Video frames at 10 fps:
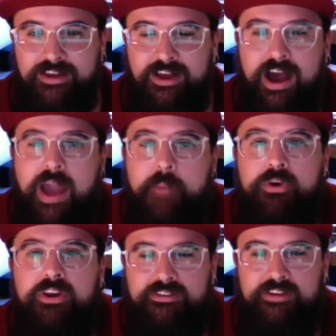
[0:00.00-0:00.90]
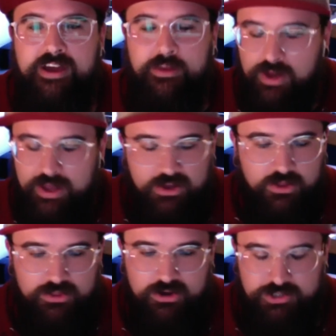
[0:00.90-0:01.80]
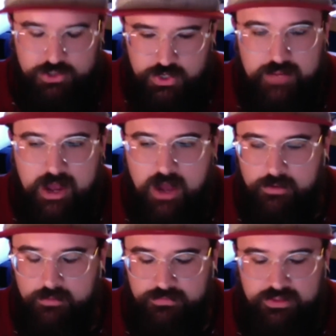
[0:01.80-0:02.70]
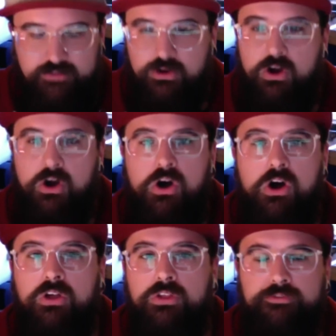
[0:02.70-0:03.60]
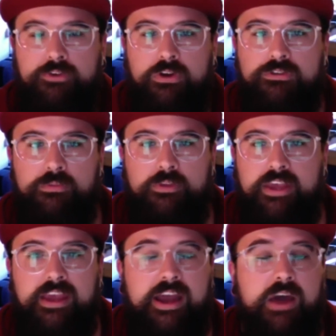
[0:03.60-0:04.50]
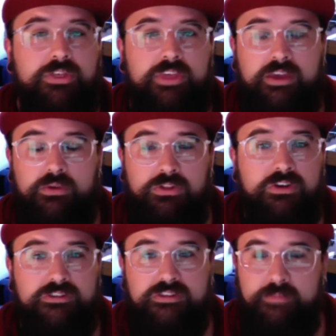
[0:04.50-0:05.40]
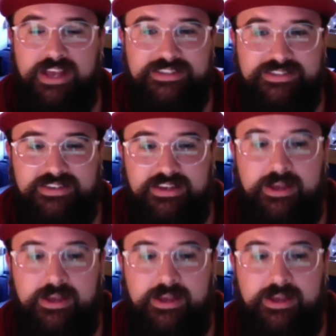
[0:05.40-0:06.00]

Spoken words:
I pre-design what I call their dream album. These are all the photos from the day and how we think it looks the best.